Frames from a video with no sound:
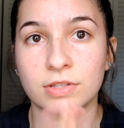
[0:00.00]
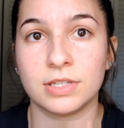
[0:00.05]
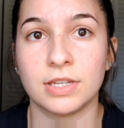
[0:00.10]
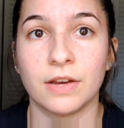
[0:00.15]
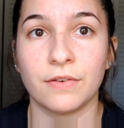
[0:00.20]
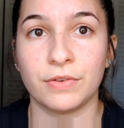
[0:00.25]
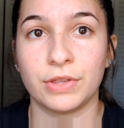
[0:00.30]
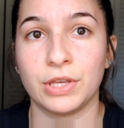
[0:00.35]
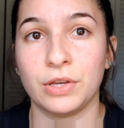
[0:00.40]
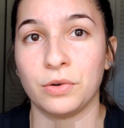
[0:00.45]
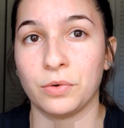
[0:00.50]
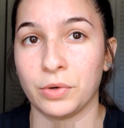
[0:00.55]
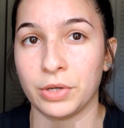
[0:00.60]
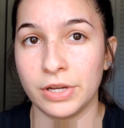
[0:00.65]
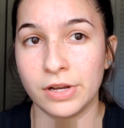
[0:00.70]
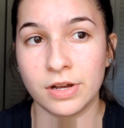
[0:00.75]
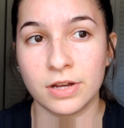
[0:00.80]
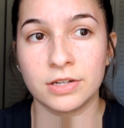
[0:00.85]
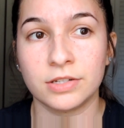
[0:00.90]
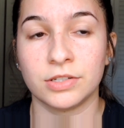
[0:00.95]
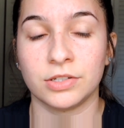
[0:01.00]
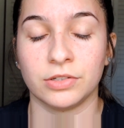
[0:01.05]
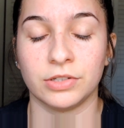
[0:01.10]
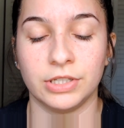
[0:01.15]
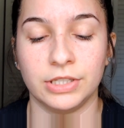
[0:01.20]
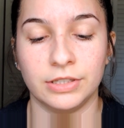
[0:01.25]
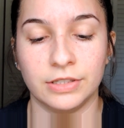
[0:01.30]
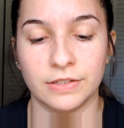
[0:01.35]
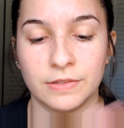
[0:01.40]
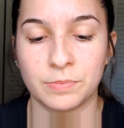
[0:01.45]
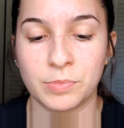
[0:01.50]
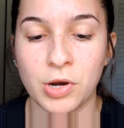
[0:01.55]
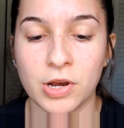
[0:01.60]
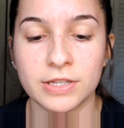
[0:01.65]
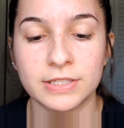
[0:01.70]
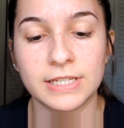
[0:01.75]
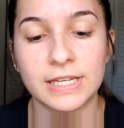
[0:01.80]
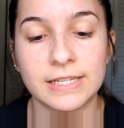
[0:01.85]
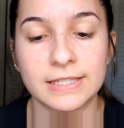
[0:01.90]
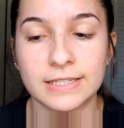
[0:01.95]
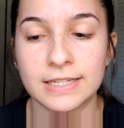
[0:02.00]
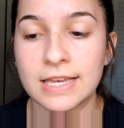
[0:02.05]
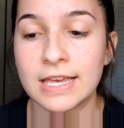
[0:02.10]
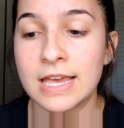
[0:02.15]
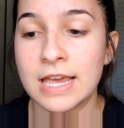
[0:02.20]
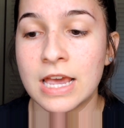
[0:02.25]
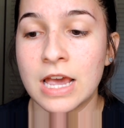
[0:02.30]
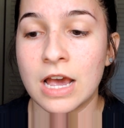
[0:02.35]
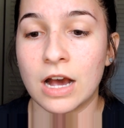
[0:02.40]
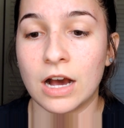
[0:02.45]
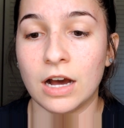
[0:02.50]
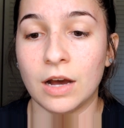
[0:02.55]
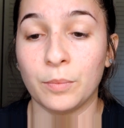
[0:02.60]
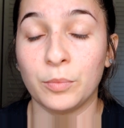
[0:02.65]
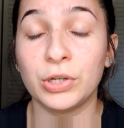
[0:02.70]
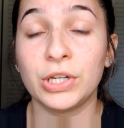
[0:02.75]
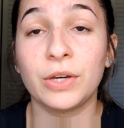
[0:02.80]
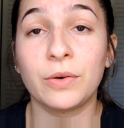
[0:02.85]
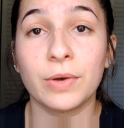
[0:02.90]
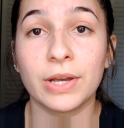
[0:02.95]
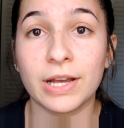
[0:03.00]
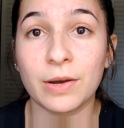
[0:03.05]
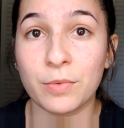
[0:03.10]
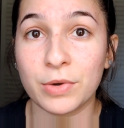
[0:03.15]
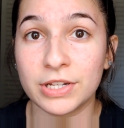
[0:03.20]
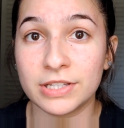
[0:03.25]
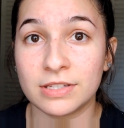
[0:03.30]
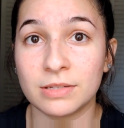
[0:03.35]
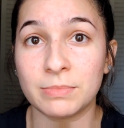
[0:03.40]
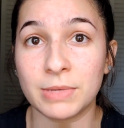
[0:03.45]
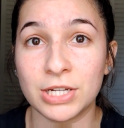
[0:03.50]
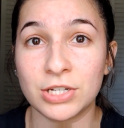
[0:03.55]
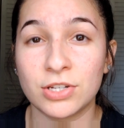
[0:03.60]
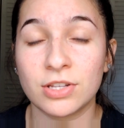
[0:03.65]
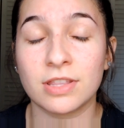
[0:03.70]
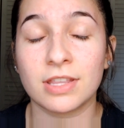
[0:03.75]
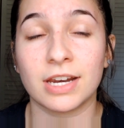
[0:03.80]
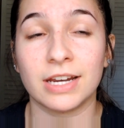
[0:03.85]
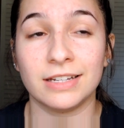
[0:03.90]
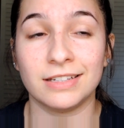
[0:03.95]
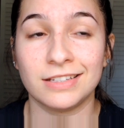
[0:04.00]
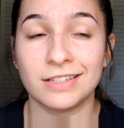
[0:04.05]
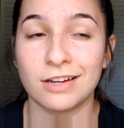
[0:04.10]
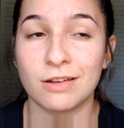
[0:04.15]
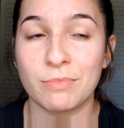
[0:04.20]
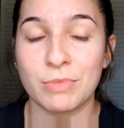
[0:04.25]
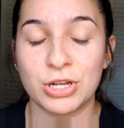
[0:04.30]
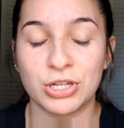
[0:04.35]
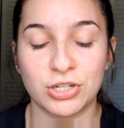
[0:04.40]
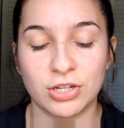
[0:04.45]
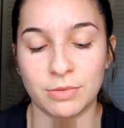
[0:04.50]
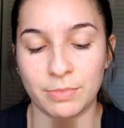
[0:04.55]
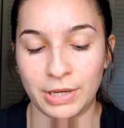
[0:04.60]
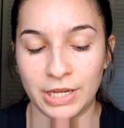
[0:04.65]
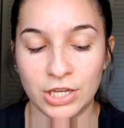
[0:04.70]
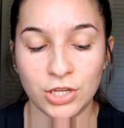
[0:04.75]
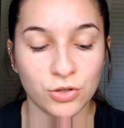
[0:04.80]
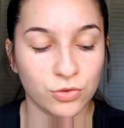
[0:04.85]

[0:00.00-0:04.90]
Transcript: can see everything going on during this process. Really quick, I wanted to mention that I did not mention in my